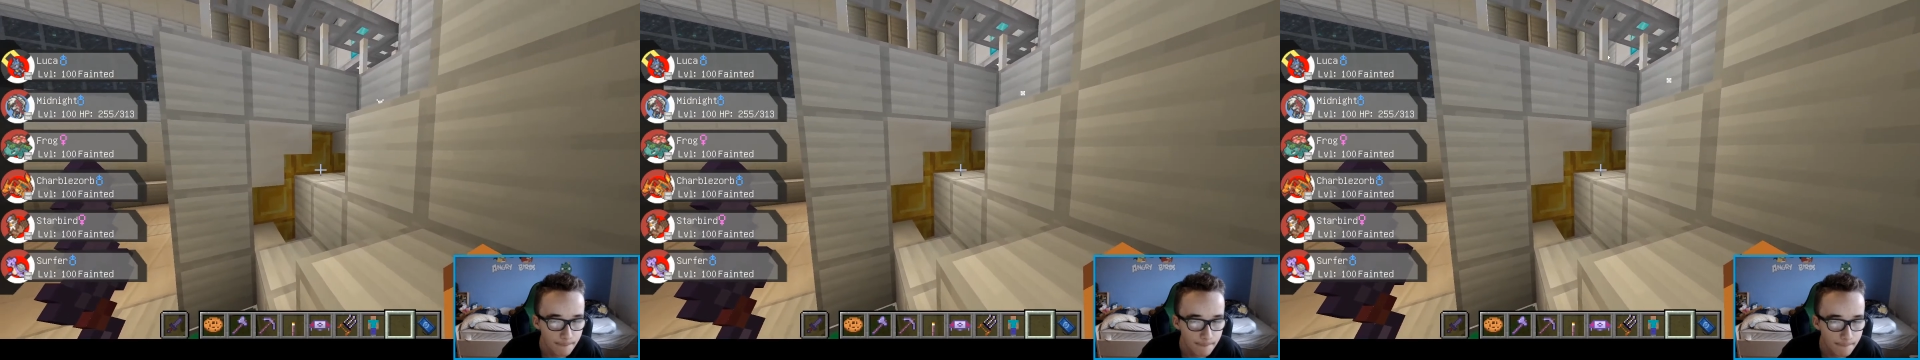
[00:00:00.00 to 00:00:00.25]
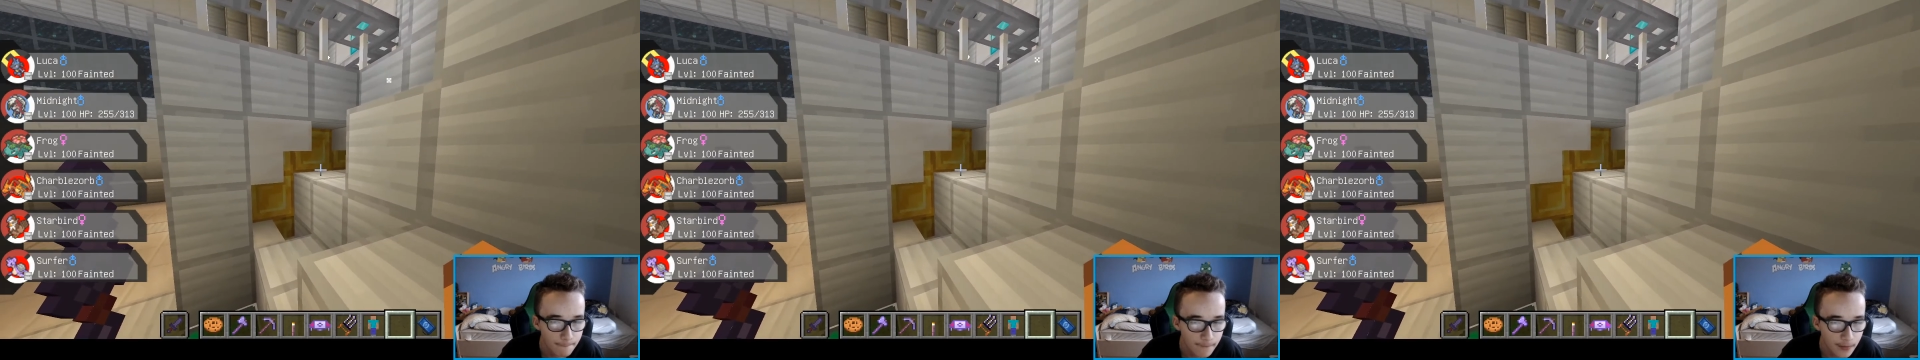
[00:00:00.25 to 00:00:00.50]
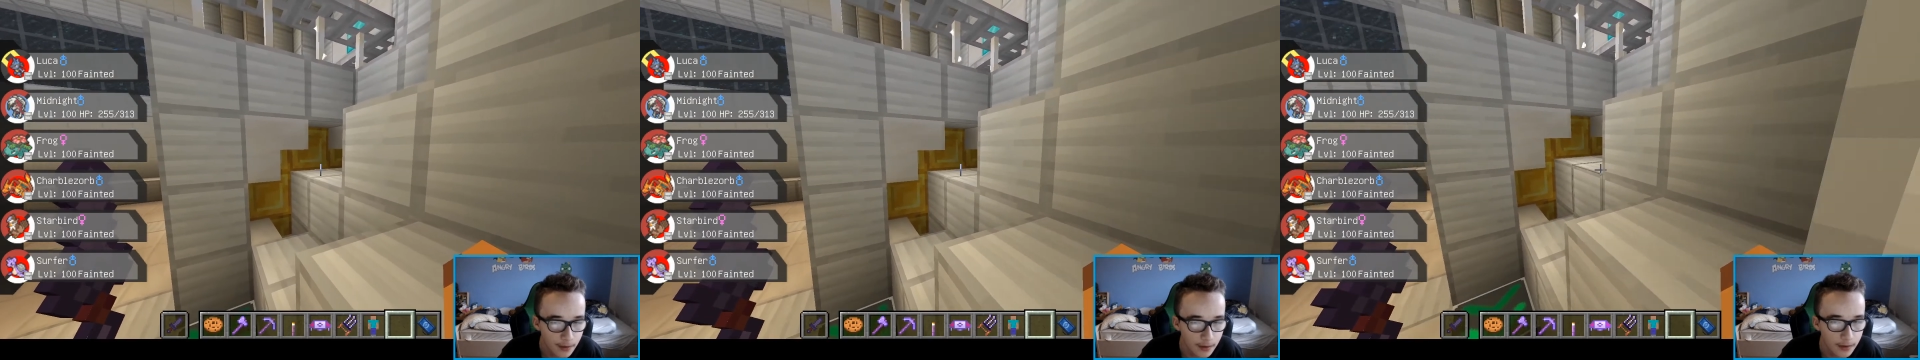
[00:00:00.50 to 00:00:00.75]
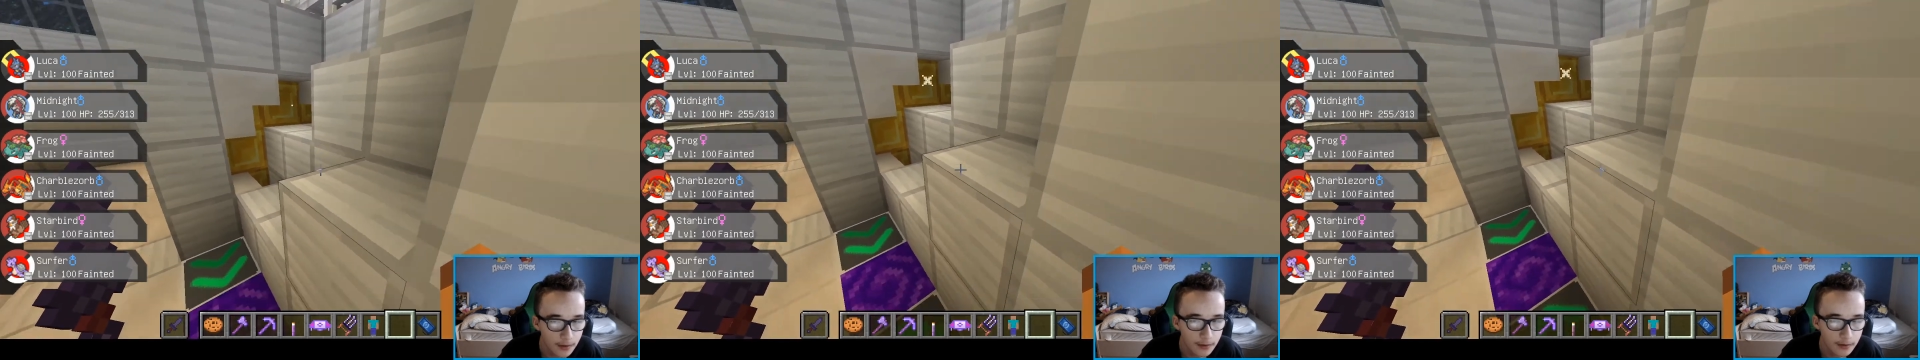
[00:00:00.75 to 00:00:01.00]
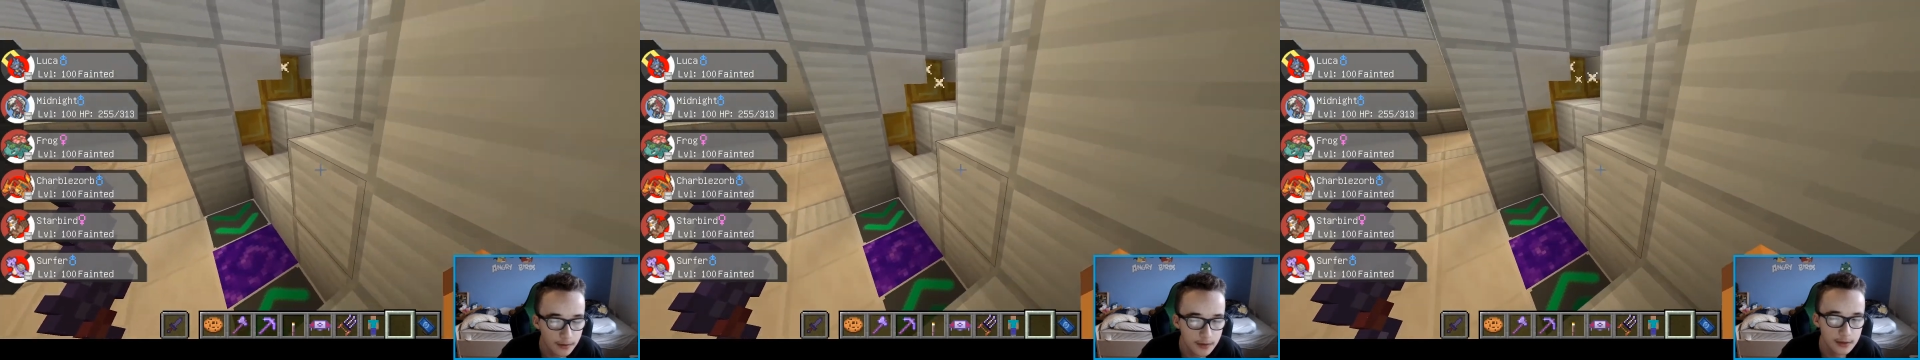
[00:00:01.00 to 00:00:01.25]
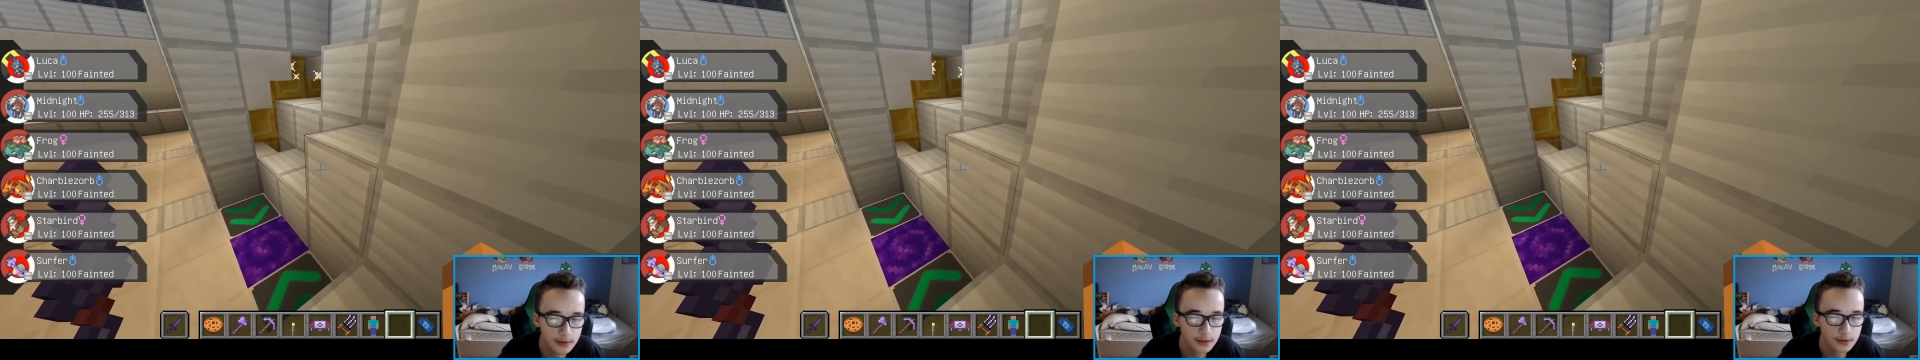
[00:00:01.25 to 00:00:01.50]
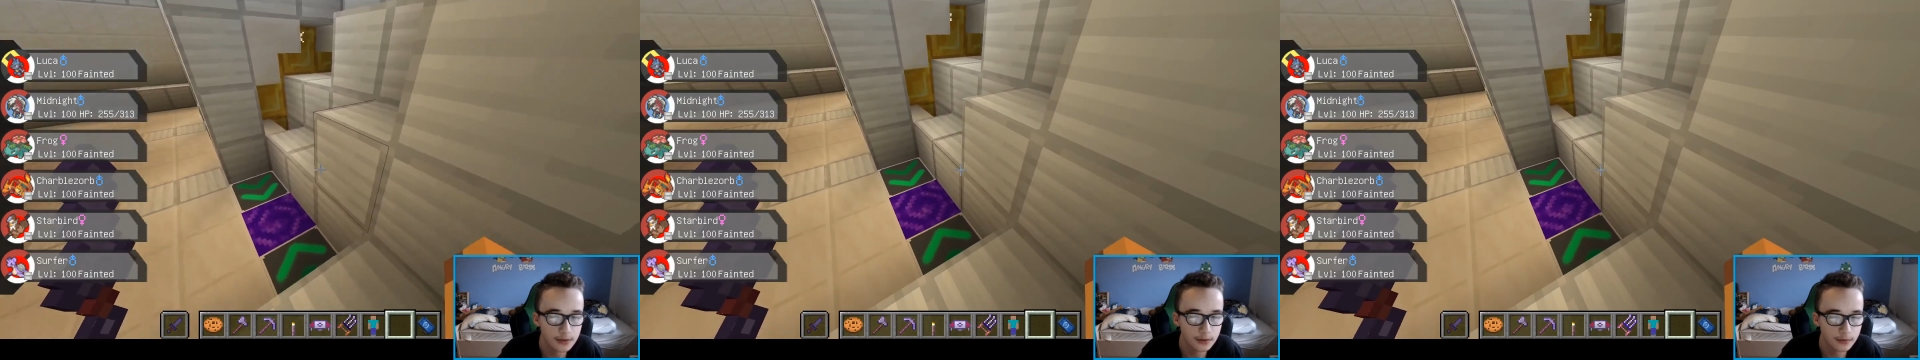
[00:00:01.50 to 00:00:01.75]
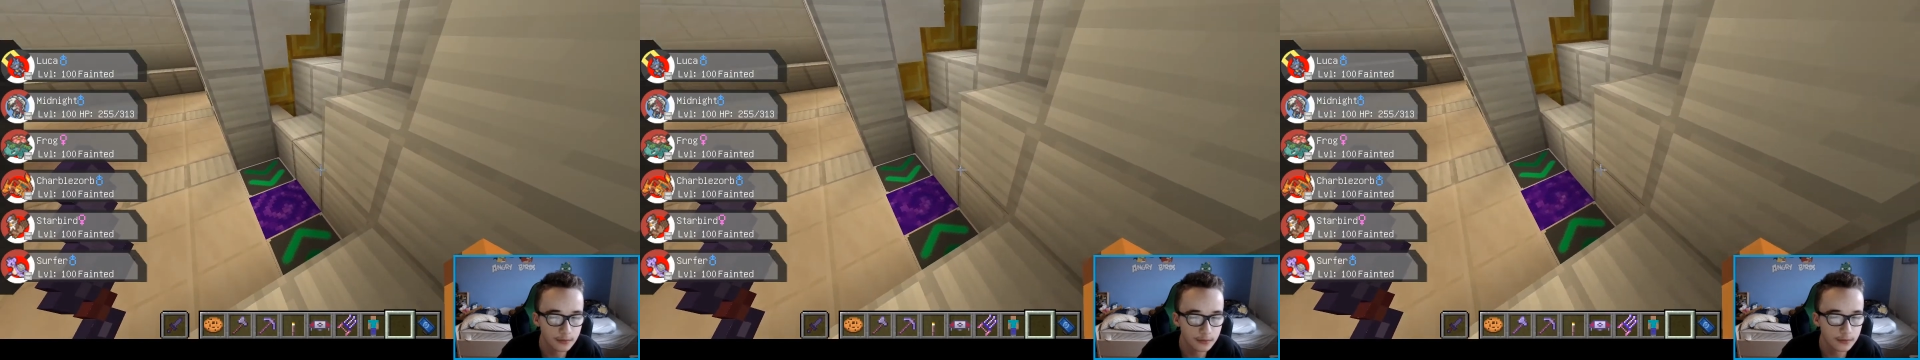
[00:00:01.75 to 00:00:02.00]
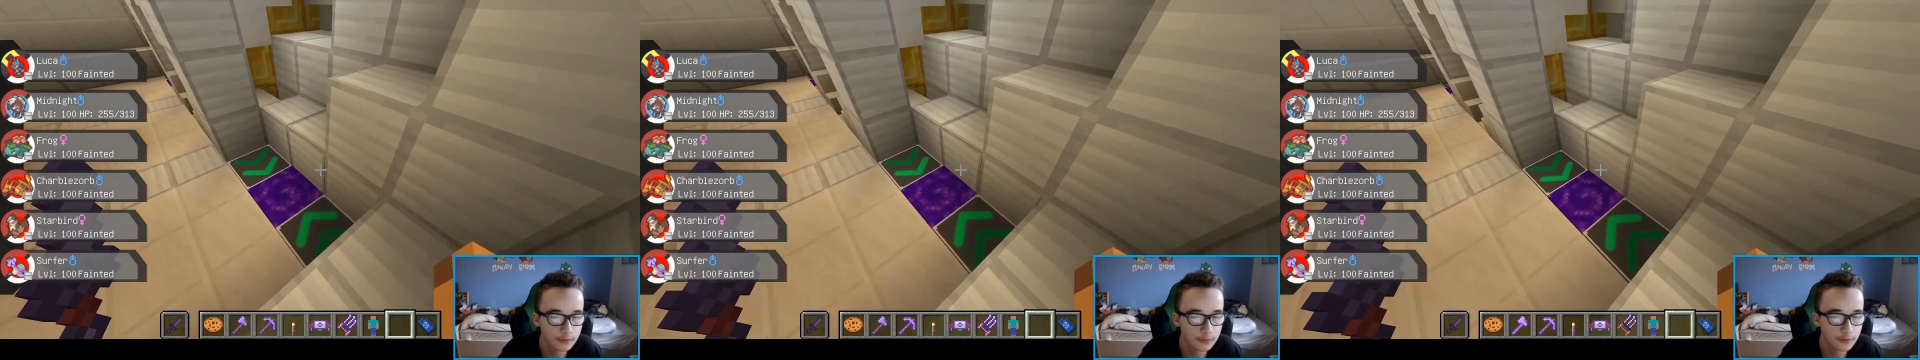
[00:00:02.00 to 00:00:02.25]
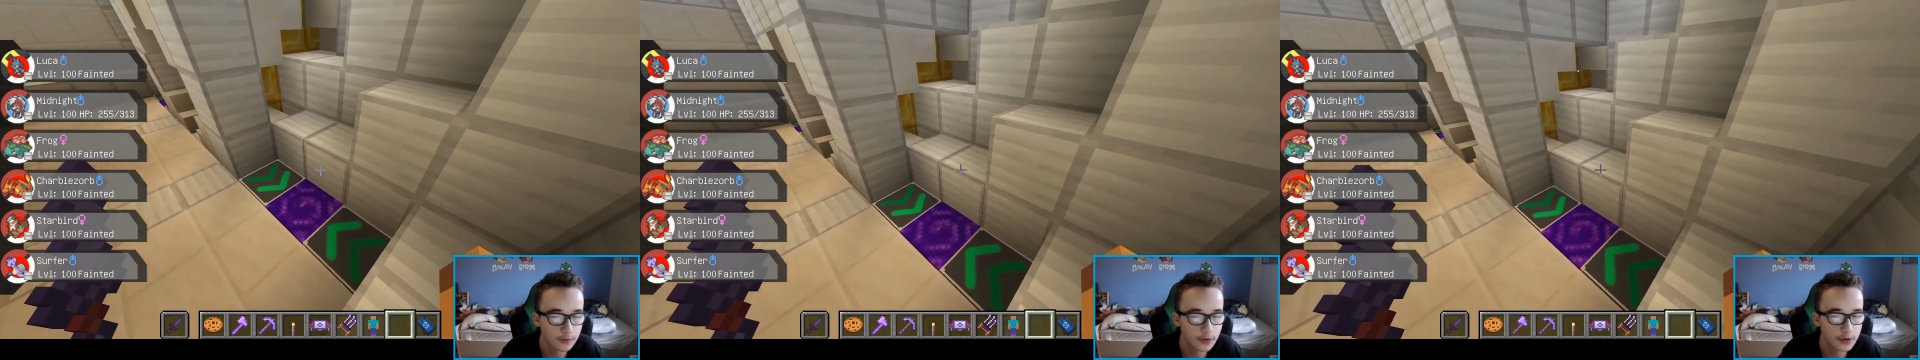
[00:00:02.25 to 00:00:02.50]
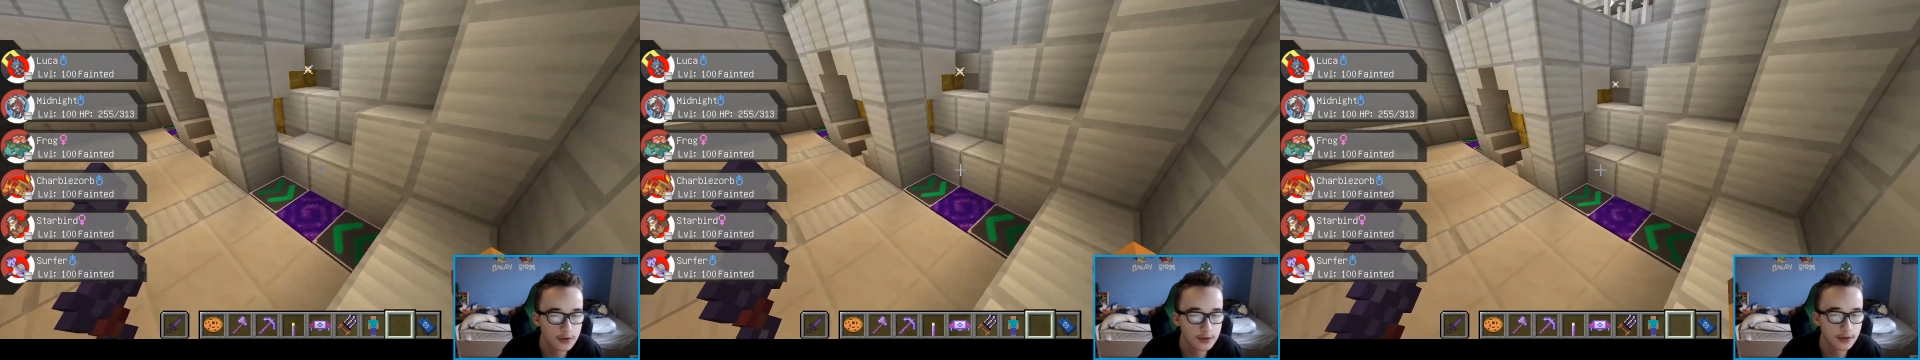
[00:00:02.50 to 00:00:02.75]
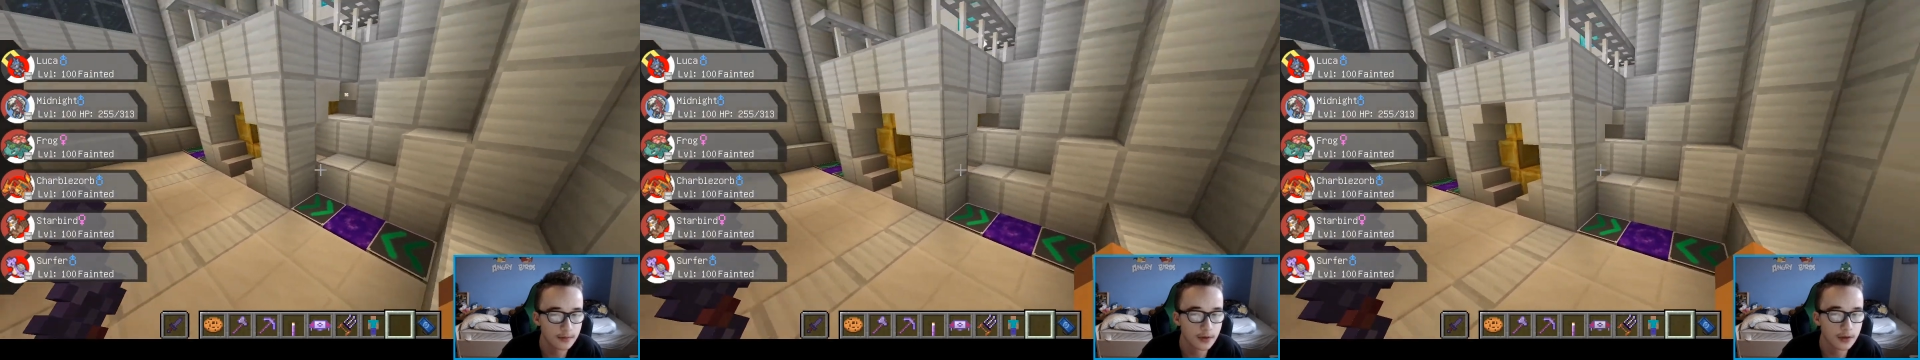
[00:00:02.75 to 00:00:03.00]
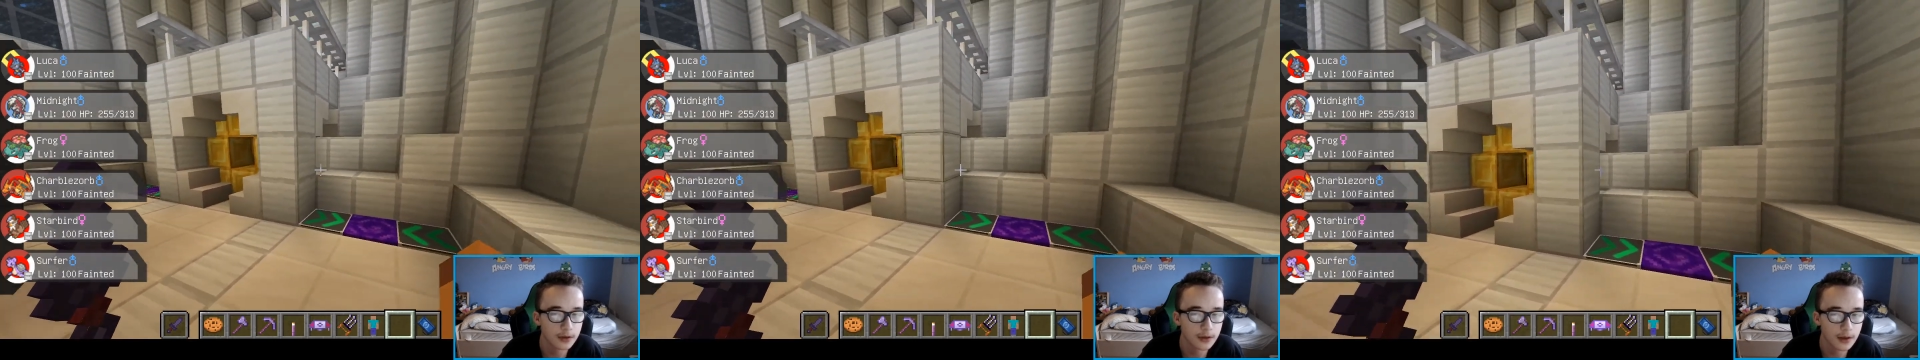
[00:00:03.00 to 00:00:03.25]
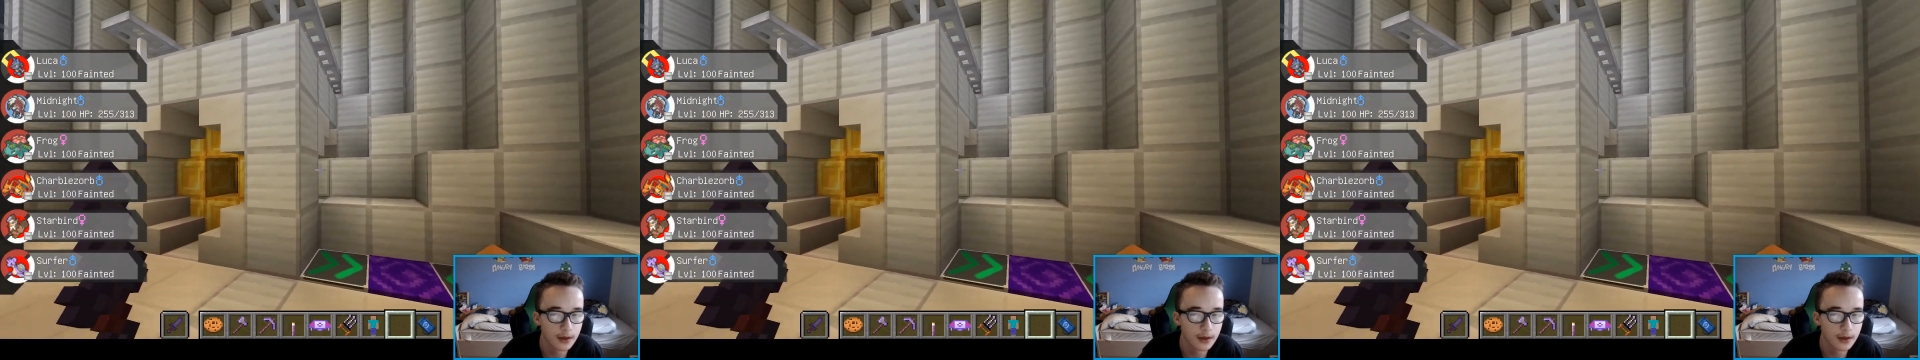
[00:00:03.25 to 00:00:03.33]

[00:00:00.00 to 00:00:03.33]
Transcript: And this is the furthest I'm going to get.